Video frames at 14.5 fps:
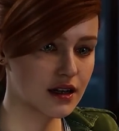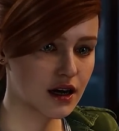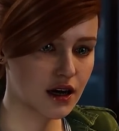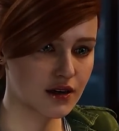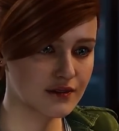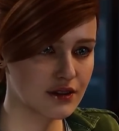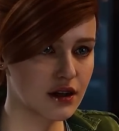
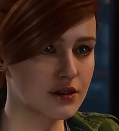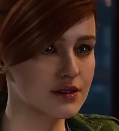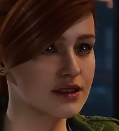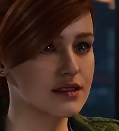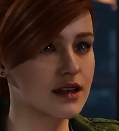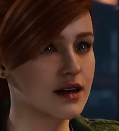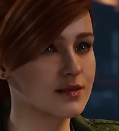with right
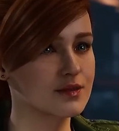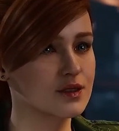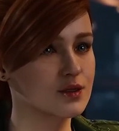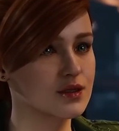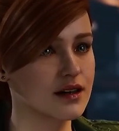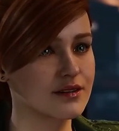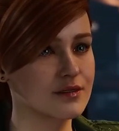now,
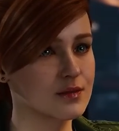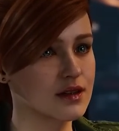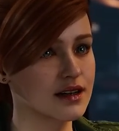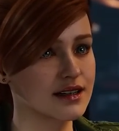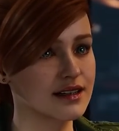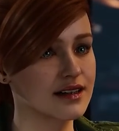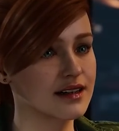and things
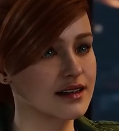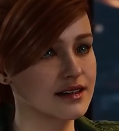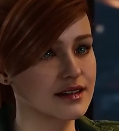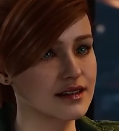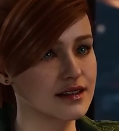like that,